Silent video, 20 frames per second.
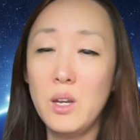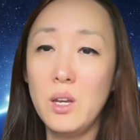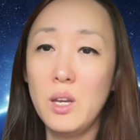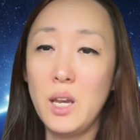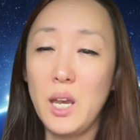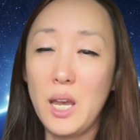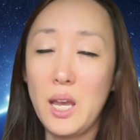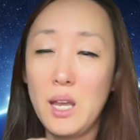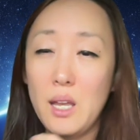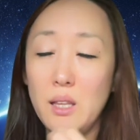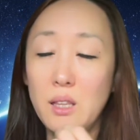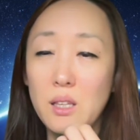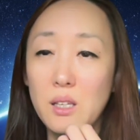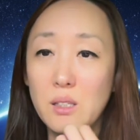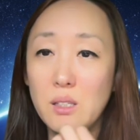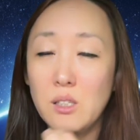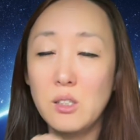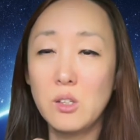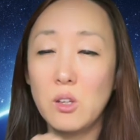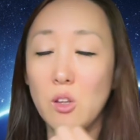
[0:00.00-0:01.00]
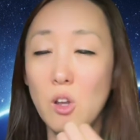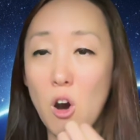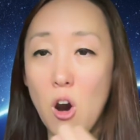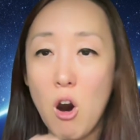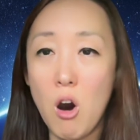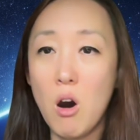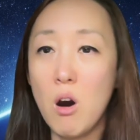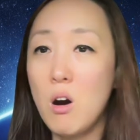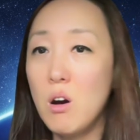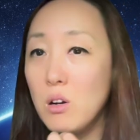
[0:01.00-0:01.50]
And this is an
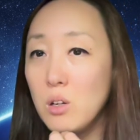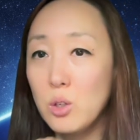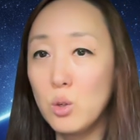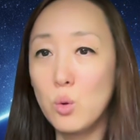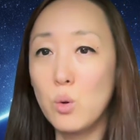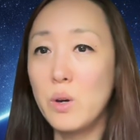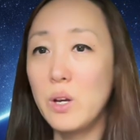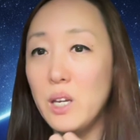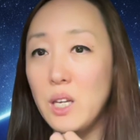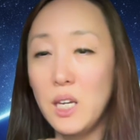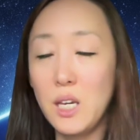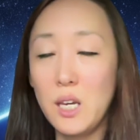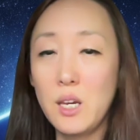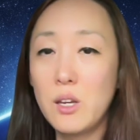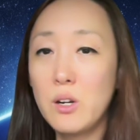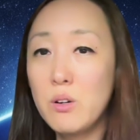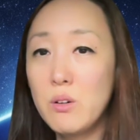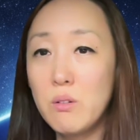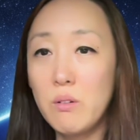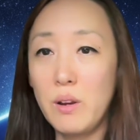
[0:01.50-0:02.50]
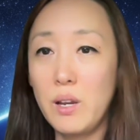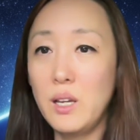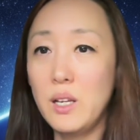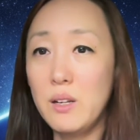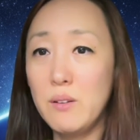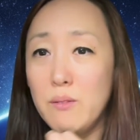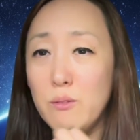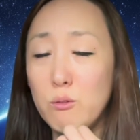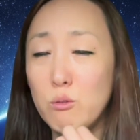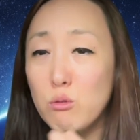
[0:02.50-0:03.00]
ongoing,
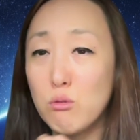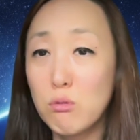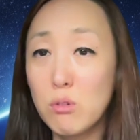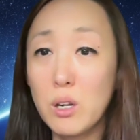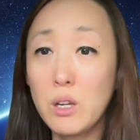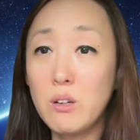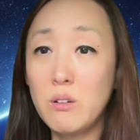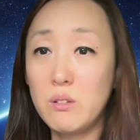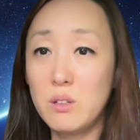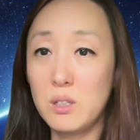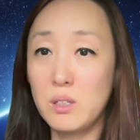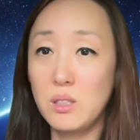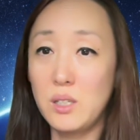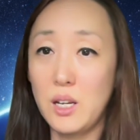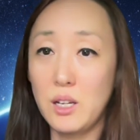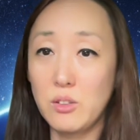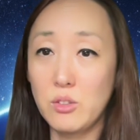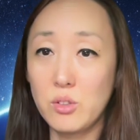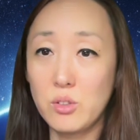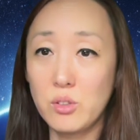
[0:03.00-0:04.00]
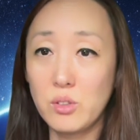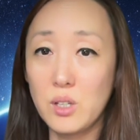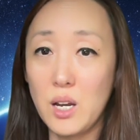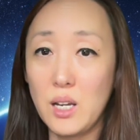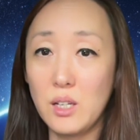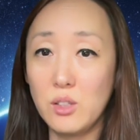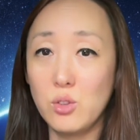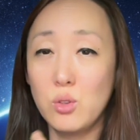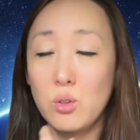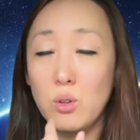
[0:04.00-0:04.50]
iterative, rigorous
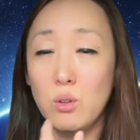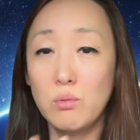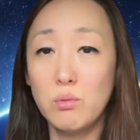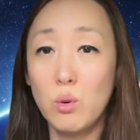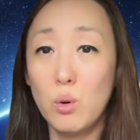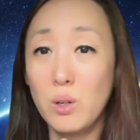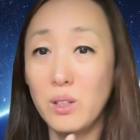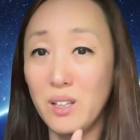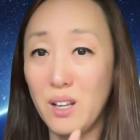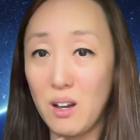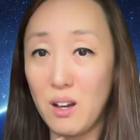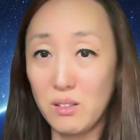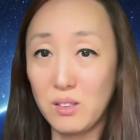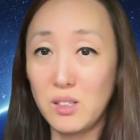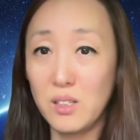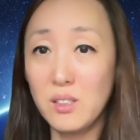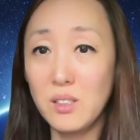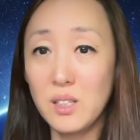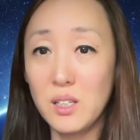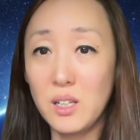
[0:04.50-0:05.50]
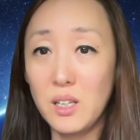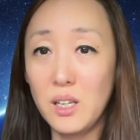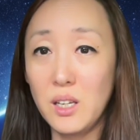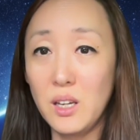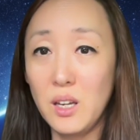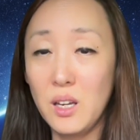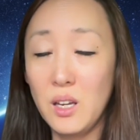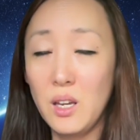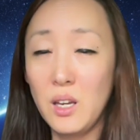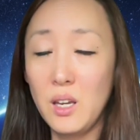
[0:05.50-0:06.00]
exercise to avoid toxicity
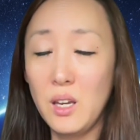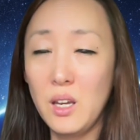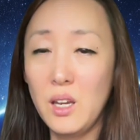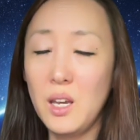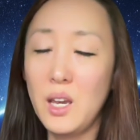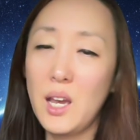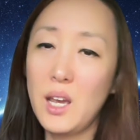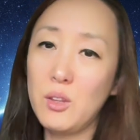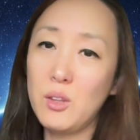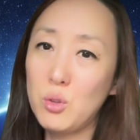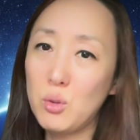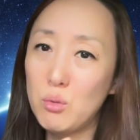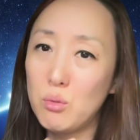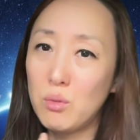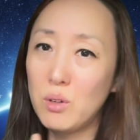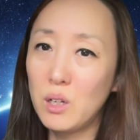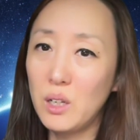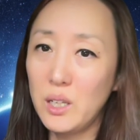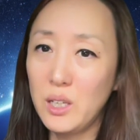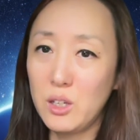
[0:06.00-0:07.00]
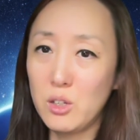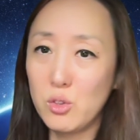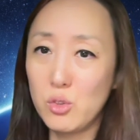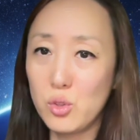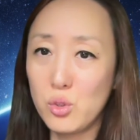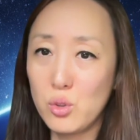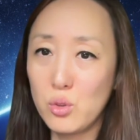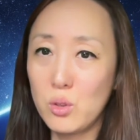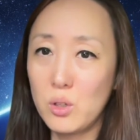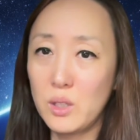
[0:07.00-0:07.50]
and to really
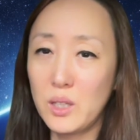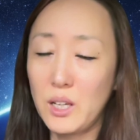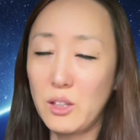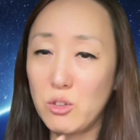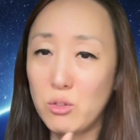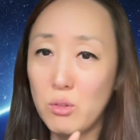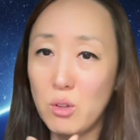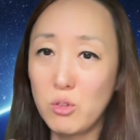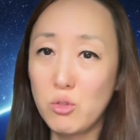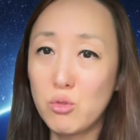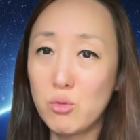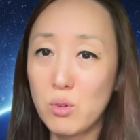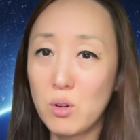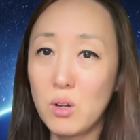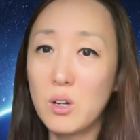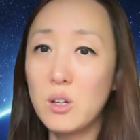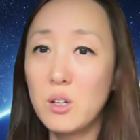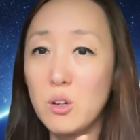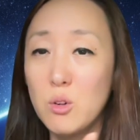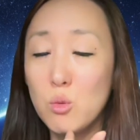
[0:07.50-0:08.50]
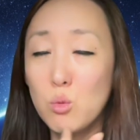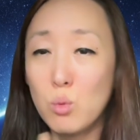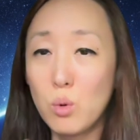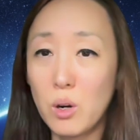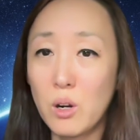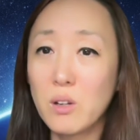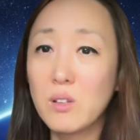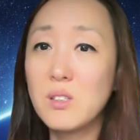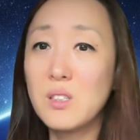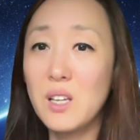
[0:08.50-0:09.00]
ensure that the drug
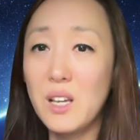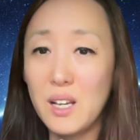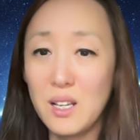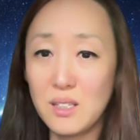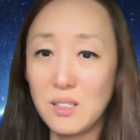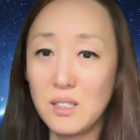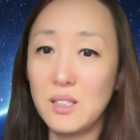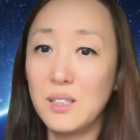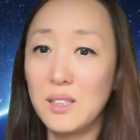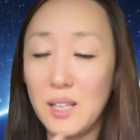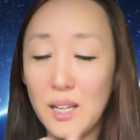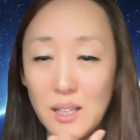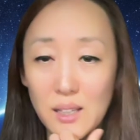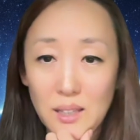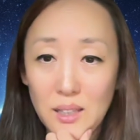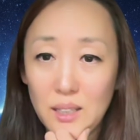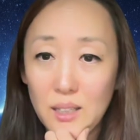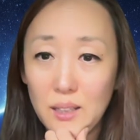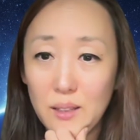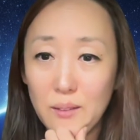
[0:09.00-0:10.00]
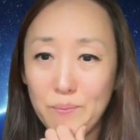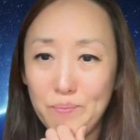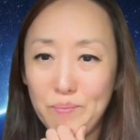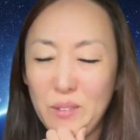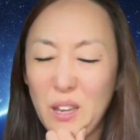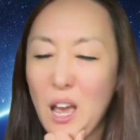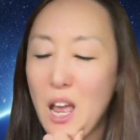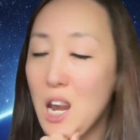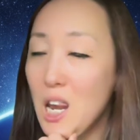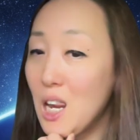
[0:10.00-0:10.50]
works as intended.
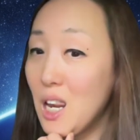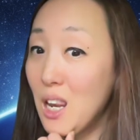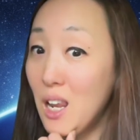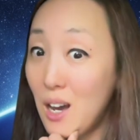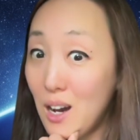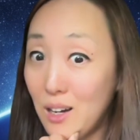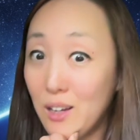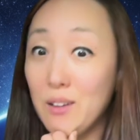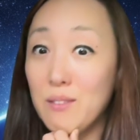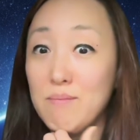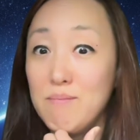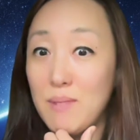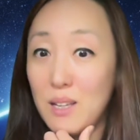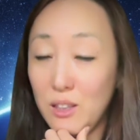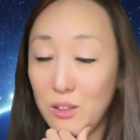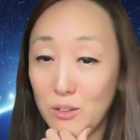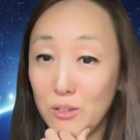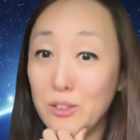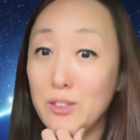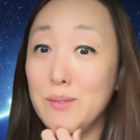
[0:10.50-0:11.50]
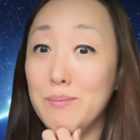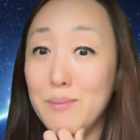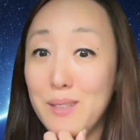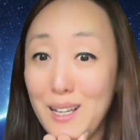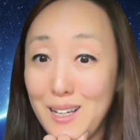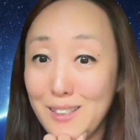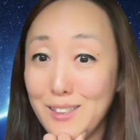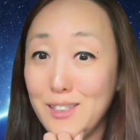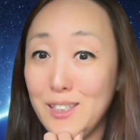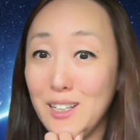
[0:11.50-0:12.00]
A lot of mental
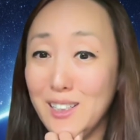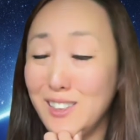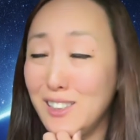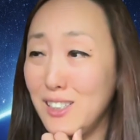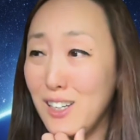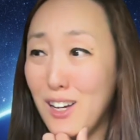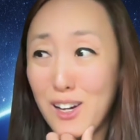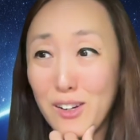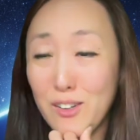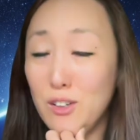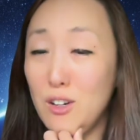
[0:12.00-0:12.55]
gymnastics, a lot of